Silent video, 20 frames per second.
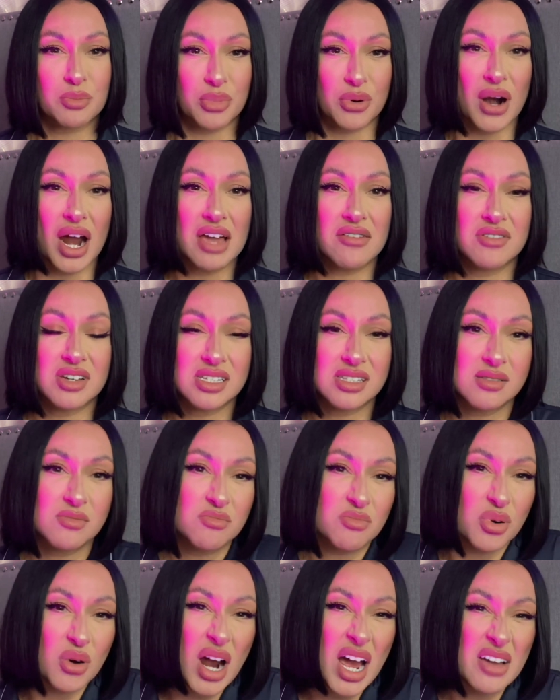
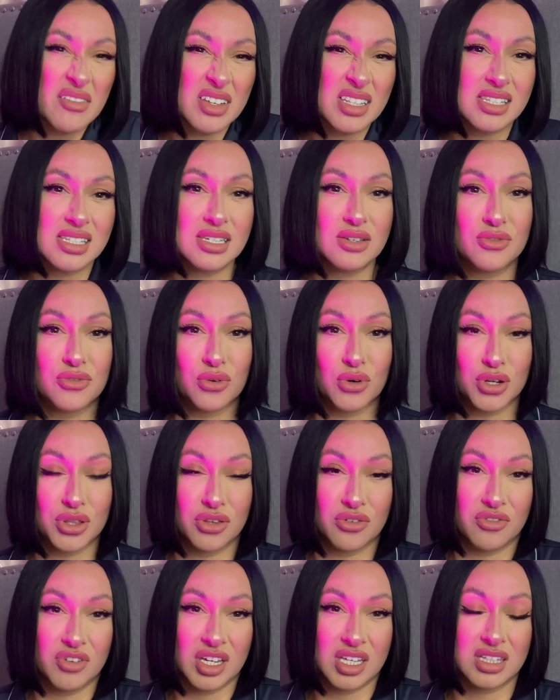privacy for
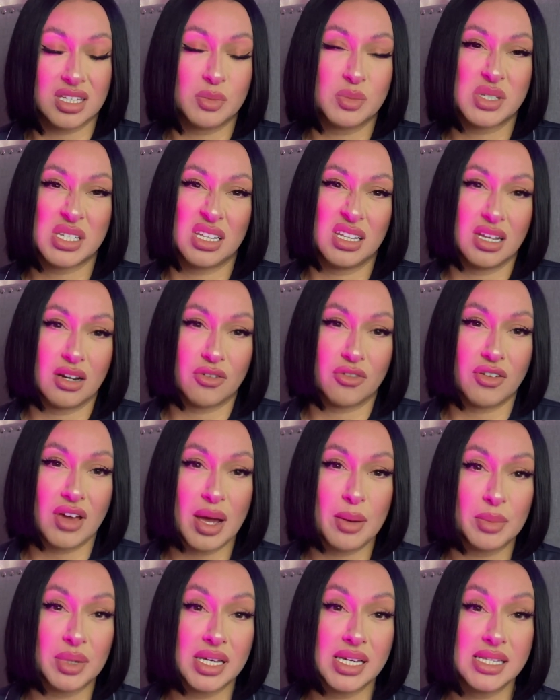the victims and their
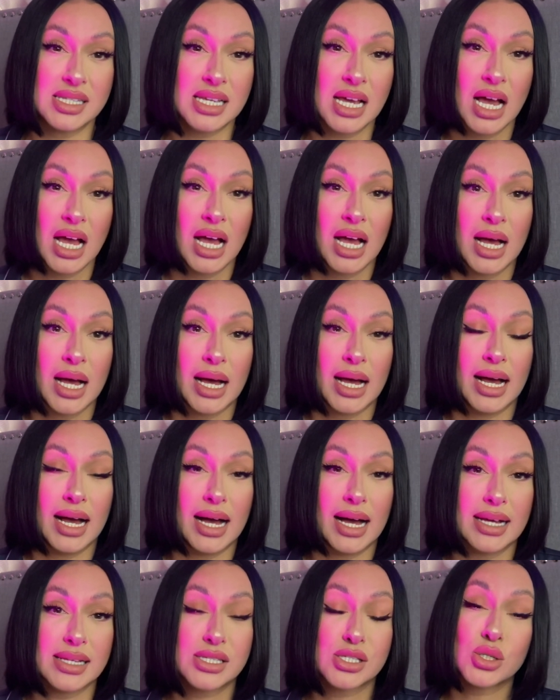families.
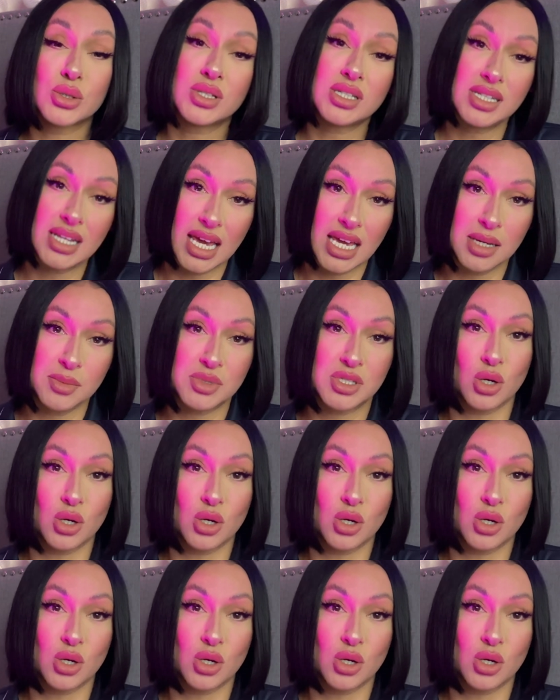So the names